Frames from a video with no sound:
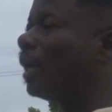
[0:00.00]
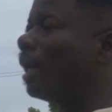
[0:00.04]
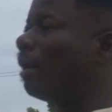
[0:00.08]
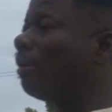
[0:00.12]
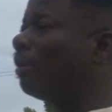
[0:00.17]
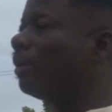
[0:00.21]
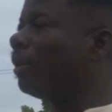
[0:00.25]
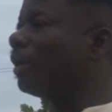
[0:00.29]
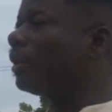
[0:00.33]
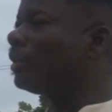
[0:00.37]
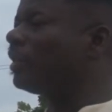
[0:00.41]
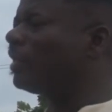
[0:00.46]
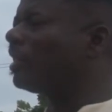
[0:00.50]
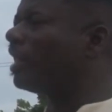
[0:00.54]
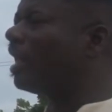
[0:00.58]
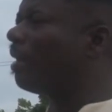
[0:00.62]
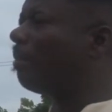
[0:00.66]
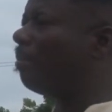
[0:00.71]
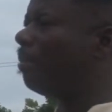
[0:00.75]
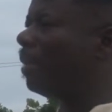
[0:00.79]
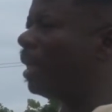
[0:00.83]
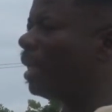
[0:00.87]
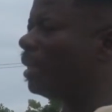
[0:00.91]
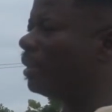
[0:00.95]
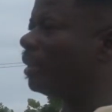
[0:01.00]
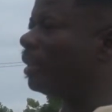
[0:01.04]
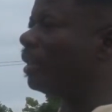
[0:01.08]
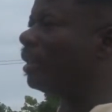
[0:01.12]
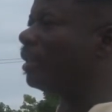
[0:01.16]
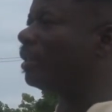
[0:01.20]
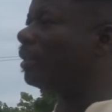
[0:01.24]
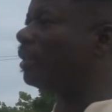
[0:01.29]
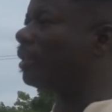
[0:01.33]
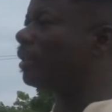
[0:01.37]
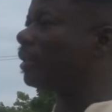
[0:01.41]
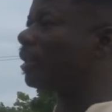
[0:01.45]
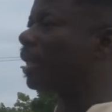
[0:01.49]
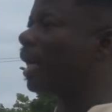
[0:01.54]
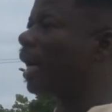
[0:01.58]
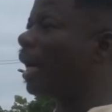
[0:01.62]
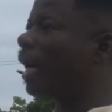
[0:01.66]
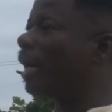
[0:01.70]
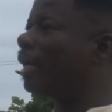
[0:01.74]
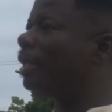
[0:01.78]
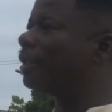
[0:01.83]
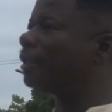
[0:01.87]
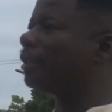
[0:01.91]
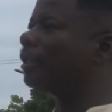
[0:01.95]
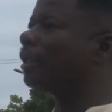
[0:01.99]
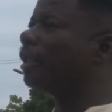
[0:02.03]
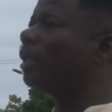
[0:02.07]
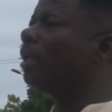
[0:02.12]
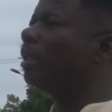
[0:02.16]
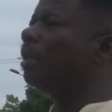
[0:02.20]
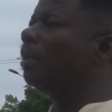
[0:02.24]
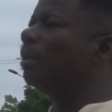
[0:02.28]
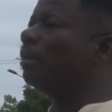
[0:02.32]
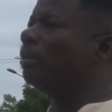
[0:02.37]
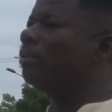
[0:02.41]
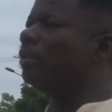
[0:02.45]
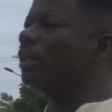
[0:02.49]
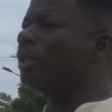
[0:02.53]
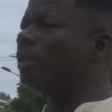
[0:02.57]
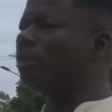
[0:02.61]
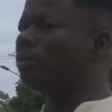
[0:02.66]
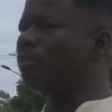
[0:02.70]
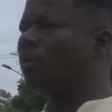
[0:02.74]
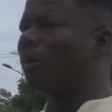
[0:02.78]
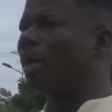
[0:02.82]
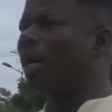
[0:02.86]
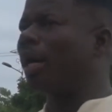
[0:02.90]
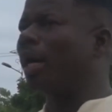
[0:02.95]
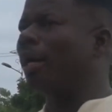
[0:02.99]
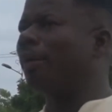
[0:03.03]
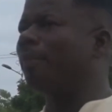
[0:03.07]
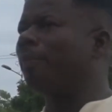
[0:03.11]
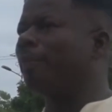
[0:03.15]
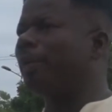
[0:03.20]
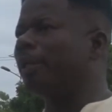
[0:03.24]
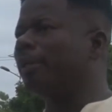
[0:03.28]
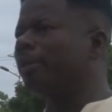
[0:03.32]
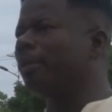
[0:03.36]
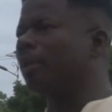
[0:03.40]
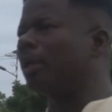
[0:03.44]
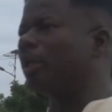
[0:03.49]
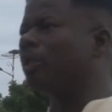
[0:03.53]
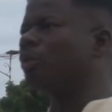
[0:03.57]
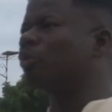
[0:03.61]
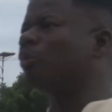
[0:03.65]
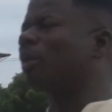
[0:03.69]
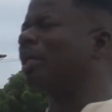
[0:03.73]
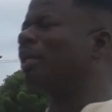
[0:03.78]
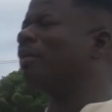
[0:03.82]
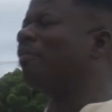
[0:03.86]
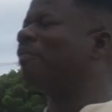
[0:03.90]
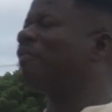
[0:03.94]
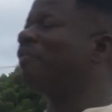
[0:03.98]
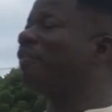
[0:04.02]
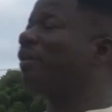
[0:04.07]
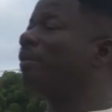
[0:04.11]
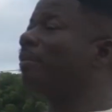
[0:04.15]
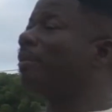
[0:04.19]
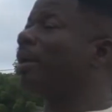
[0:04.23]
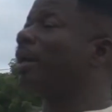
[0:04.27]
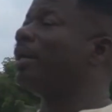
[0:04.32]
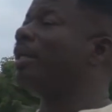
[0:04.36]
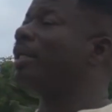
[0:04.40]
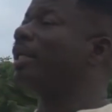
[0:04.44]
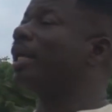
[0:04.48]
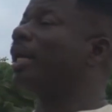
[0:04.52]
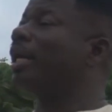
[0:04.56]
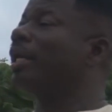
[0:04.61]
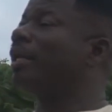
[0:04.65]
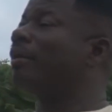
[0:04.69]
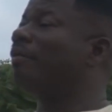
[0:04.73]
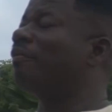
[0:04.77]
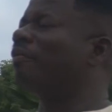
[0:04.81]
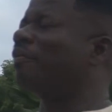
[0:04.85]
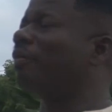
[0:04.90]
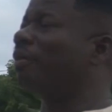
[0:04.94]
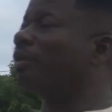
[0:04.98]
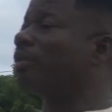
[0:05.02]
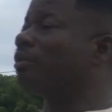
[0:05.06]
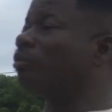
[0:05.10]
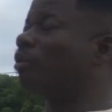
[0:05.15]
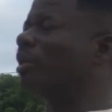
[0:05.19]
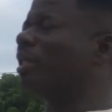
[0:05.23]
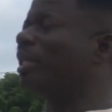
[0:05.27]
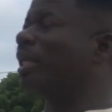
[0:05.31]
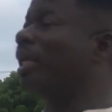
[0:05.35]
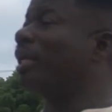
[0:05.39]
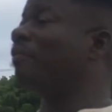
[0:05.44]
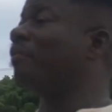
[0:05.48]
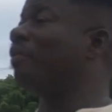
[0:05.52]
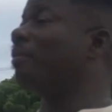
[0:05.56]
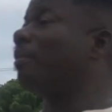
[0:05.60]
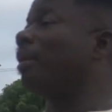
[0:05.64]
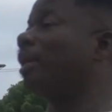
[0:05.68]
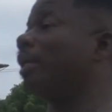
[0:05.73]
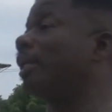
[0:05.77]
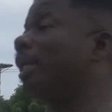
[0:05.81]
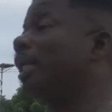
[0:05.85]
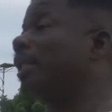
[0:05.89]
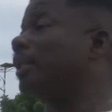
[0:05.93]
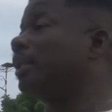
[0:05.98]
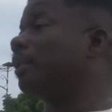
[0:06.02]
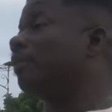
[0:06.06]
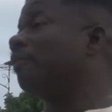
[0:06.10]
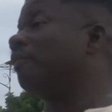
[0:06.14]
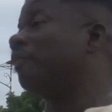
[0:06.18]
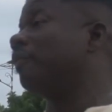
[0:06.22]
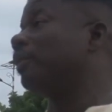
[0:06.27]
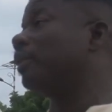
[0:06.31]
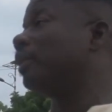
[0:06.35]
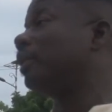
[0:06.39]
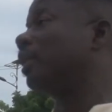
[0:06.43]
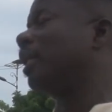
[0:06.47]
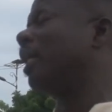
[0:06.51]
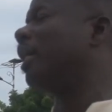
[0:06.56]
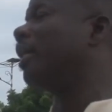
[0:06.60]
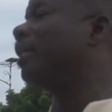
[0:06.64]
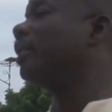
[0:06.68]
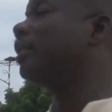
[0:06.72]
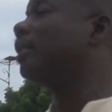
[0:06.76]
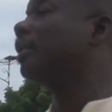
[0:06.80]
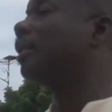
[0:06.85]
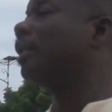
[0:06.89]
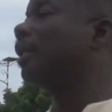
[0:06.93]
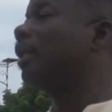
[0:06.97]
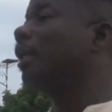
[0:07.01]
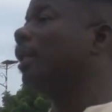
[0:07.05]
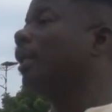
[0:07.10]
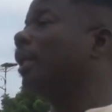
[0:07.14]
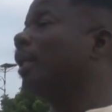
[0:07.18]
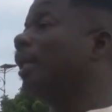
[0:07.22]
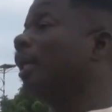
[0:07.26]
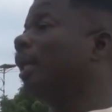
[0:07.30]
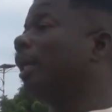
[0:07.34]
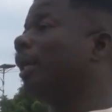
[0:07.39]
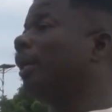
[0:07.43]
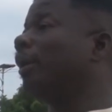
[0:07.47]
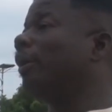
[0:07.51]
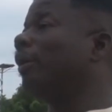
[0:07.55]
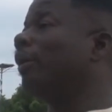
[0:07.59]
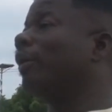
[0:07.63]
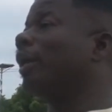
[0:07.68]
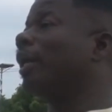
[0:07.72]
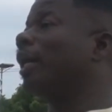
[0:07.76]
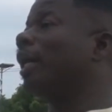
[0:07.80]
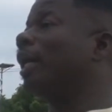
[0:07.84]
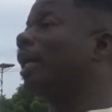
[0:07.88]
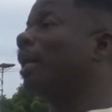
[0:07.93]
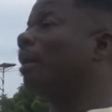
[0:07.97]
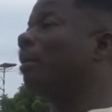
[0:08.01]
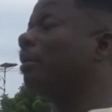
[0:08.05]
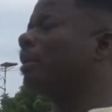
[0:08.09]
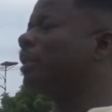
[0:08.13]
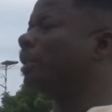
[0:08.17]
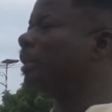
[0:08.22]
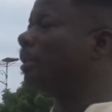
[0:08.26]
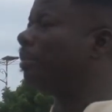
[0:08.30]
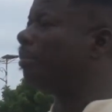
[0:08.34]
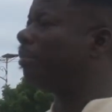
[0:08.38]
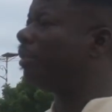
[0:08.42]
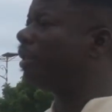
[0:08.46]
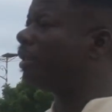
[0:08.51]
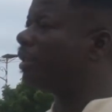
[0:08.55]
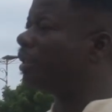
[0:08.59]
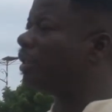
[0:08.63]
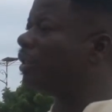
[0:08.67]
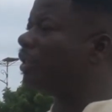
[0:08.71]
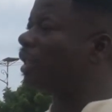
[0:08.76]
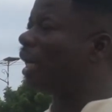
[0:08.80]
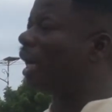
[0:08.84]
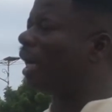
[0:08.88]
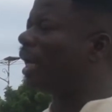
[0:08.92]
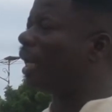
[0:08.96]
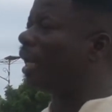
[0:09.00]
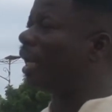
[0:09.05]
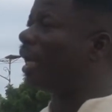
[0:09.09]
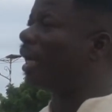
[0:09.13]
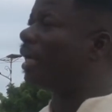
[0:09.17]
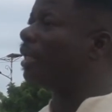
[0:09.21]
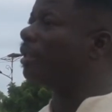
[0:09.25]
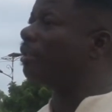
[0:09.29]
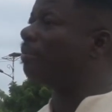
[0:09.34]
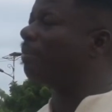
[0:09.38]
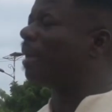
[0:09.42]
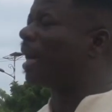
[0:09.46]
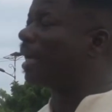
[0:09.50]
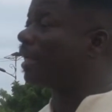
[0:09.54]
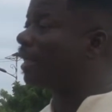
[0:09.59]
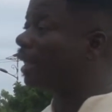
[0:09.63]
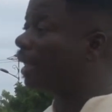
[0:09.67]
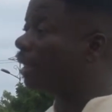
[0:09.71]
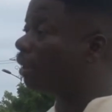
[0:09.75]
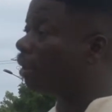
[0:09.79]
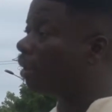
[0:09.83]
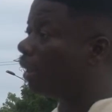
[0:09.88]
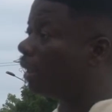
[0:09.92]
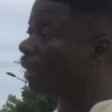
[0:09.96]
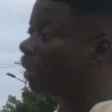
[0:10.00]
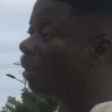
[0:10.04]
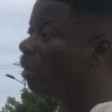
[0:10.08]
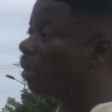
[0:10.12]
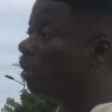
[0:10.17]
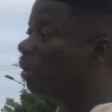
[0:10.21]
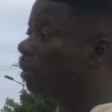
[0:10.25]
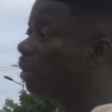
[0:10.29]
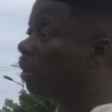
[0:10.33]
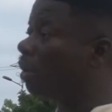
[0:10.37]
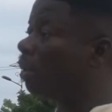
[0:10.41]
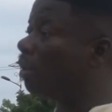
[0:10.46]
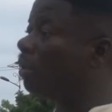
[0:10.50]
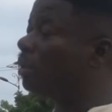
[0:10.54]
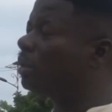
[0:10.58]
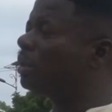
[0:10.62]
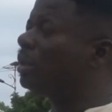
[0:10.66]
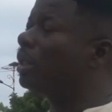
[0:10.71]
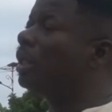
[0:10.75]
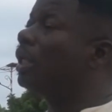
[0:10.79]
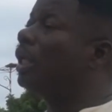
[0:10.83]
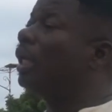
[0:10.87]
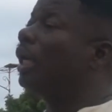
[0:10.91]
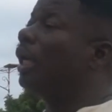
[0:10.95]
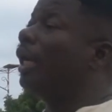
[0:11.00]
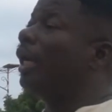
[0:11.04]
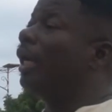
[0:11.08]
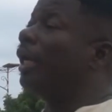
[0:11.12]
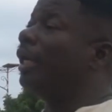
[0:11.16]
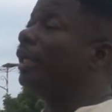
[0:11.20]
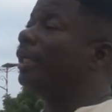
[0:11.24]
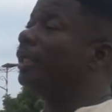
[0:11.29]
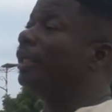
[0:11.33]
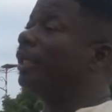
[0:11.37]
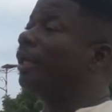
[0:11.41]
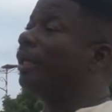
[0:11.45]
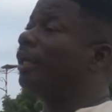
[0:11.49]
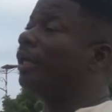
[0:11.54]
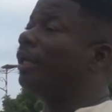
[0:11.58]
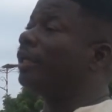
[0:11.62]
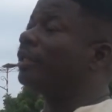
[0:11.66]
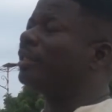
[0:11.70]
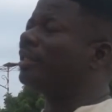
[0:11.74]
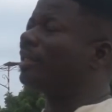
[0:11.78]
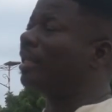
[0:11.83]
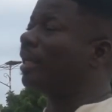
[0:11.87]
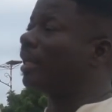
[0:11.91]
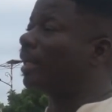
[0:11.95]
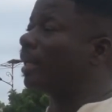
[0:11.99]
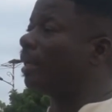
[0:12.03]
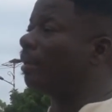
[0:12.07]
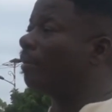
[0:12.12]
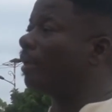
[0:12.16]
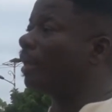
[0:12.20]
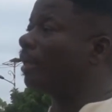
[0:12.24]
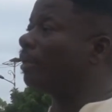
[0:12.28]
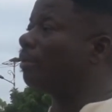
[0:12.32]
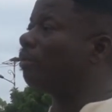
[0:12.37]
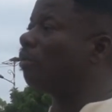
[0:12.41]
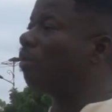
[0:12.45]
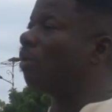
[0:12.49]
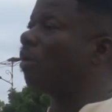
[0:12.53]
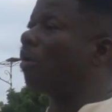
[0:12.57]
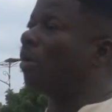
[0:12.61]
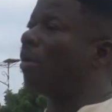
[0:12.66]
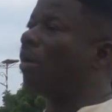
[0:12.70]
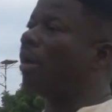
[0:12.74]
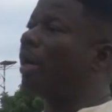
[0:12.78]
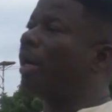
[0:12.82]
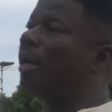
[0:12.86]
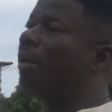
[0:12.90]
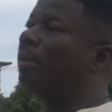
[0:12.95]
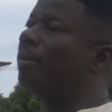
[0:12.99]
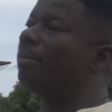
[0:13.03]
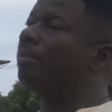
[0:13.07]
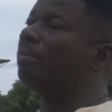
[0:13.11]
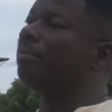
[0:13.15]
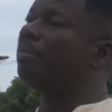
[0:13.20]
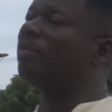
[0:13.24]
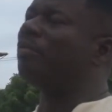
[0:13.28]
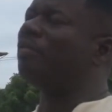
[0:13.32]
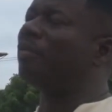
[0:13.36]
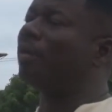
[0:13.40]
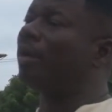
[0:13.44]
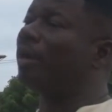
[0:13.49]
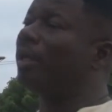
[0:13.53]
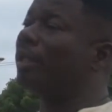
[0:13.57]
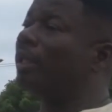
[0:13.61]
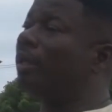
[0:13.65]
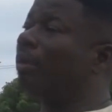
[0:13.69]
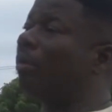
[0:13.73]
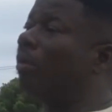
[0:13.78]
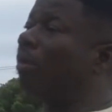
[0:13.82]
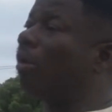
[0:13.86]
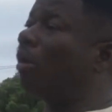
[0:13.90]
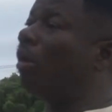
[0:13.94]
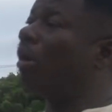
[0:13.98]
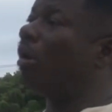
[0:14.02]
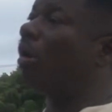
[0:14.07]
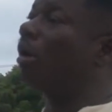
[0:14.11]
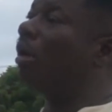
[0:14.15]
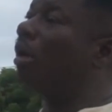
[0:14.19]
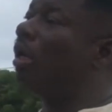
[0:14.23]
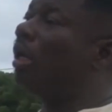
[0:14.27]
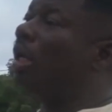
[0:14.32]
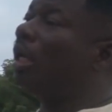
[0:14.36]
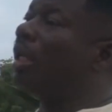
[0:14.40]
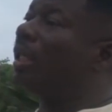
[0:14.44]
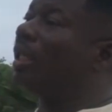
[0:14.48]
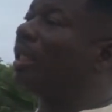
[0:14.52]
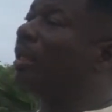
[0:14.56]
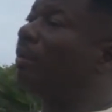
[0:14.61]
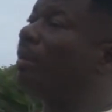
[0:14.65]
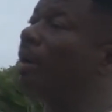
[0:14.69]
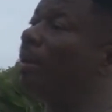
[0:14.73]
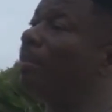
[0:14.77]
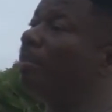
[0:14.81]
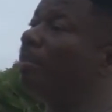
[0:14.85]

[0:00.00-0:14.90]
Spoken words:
I will not say a blessing in disguise. This what happened on 28th February 1948. Ghana was the British allies, by then called the Gold Coast, in the Second World War. And before the war, they were